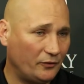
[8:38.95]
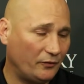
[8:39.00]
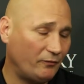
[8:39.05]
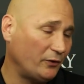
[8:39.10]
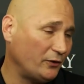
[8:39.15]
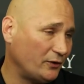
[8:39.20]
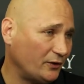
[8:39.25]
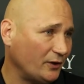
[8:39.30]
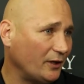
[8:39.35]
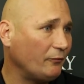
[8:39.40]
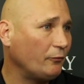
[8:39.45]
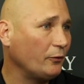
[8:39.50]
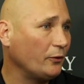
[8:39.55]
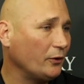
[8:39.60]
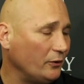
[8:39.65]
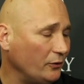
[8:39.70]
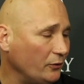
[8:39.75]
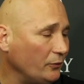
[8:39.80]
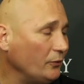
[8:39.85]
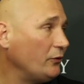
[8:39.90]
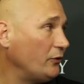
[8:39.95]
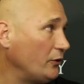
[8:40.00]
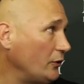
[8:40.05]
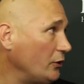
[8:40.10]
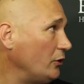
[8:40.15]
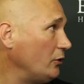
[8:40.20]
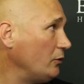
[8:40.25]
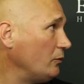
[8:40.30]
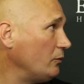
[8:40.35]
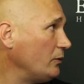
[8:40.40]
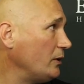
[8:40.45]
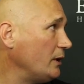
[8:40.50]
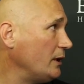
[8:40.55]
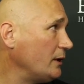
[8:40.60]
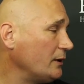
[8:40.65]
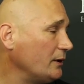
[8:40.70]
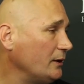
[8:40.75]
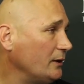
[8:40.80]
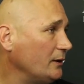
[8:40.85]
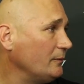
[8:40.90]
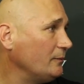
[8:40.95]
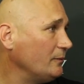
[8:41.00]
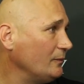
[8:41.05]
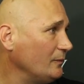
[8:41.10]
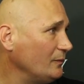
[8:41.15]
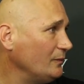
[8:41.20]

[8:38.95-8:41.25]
First off, we're going to do a thorough. We're not going to